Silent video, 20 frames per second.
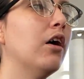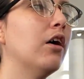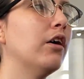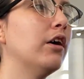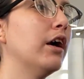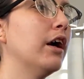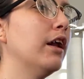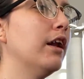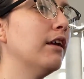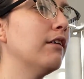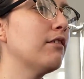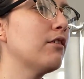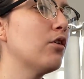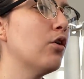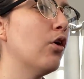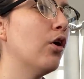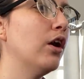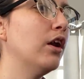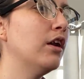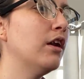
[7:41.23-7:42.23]
Okay, let's
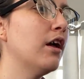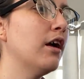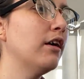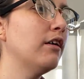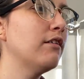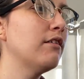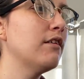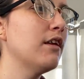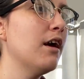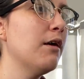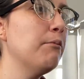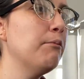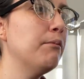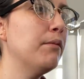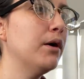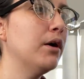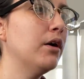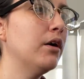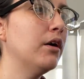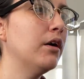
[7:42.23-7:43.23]
call an ox
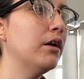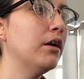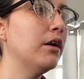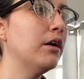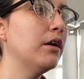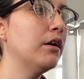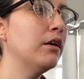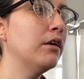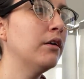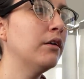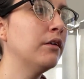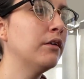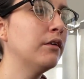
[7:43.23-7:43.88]
number.